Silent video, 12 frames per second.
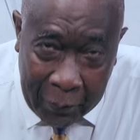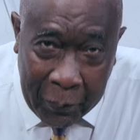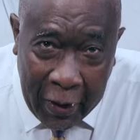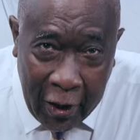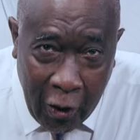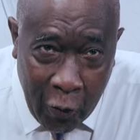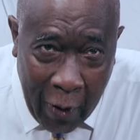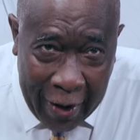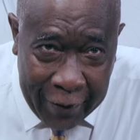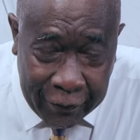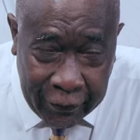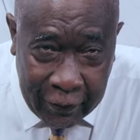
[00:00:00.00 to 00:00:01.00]
Pay your
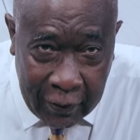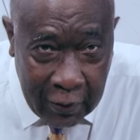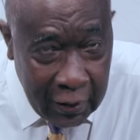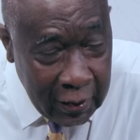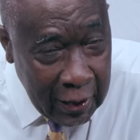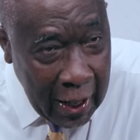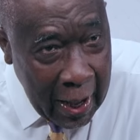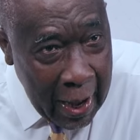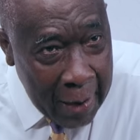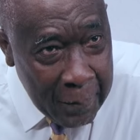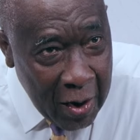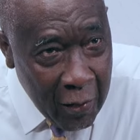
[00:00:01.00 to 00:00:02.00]
wife.
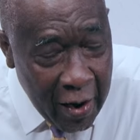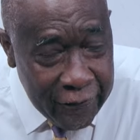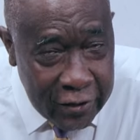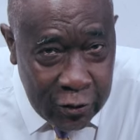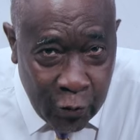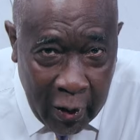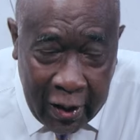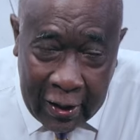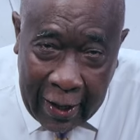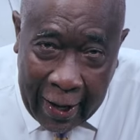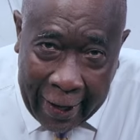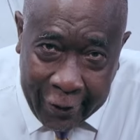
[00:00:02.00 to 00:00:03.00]
Yeah, my wife is
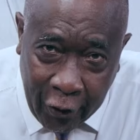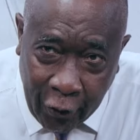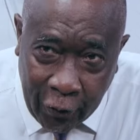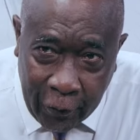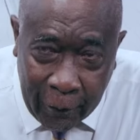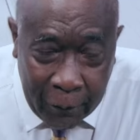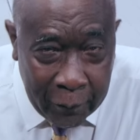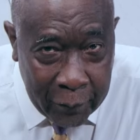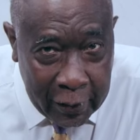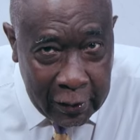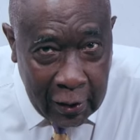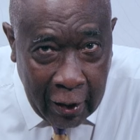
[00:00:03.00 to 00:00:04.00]
working, I know.
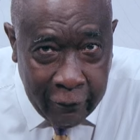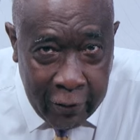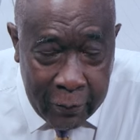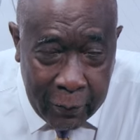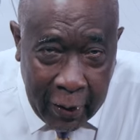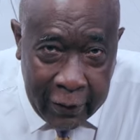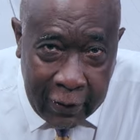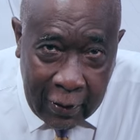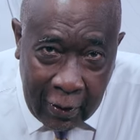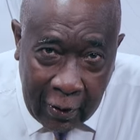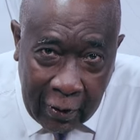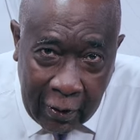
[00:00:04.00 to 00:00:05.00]
But every month,
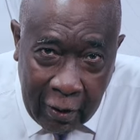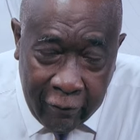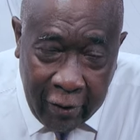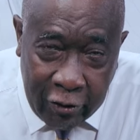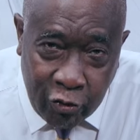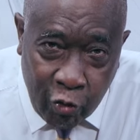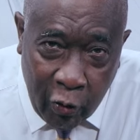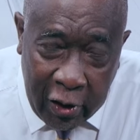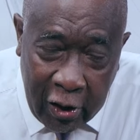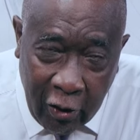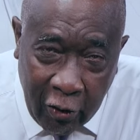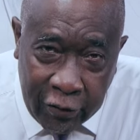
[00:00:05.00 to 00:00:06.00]
give her
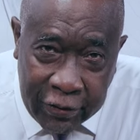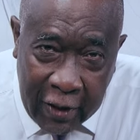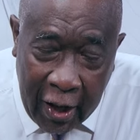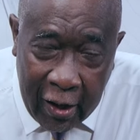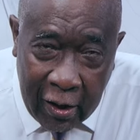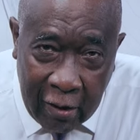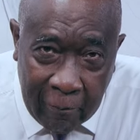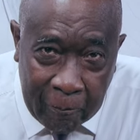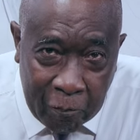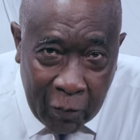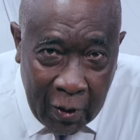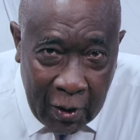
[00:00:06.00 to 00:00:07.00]
20 or 30
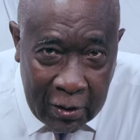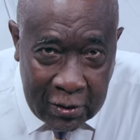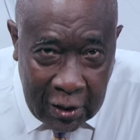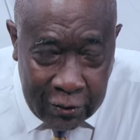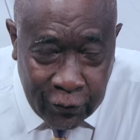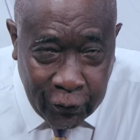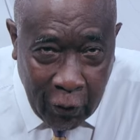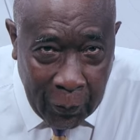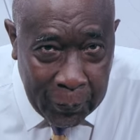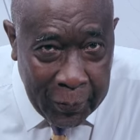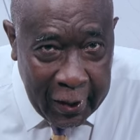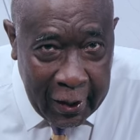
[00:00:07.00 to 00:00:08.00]
just for
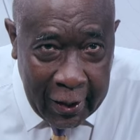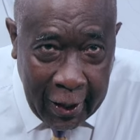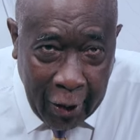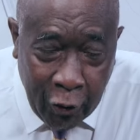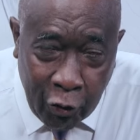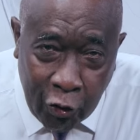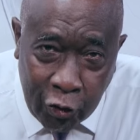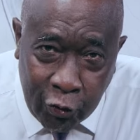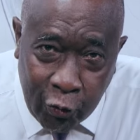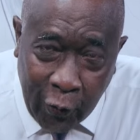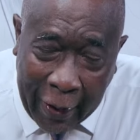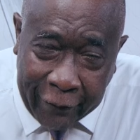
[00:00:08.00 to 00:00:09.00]
being a
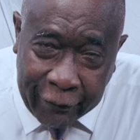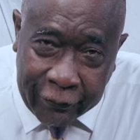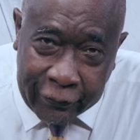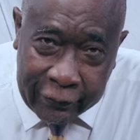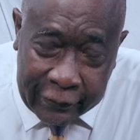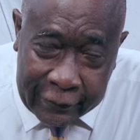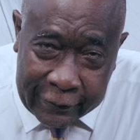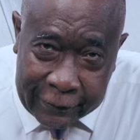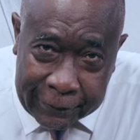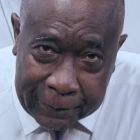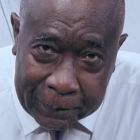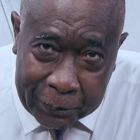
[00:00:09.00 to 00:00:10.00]
good wife.
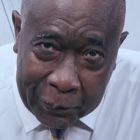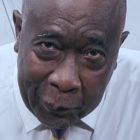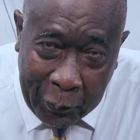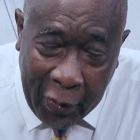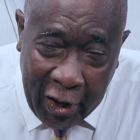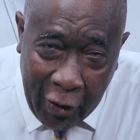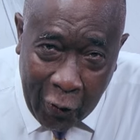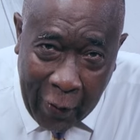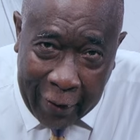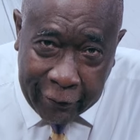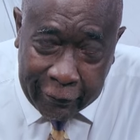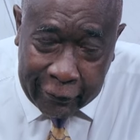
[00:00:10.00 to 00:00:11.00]
Pay your
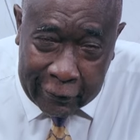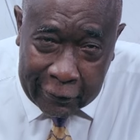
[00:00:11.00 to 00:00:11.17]
wife.